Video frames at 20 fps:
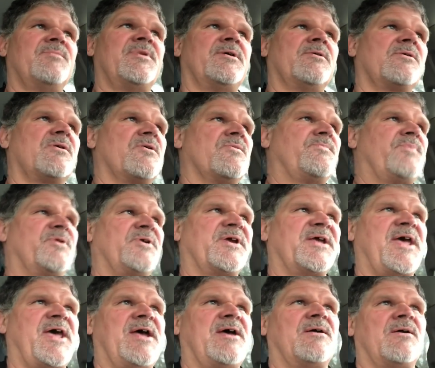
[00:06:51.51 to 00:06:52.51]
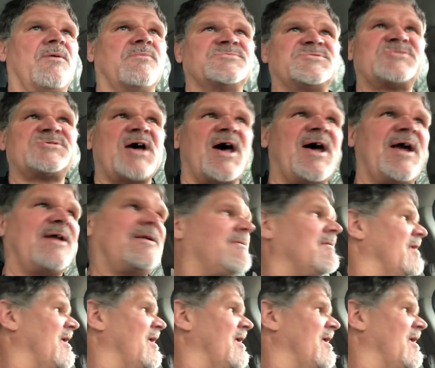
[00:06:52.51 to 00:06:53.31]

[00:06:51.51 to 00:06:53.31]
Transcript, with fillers: He'll go put a can on site.